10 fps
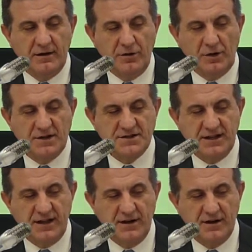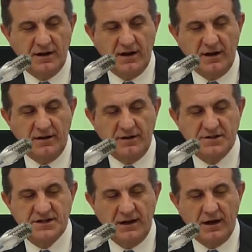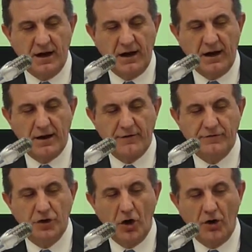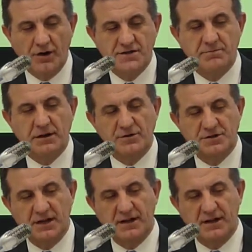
You can see here there's a lot of noise because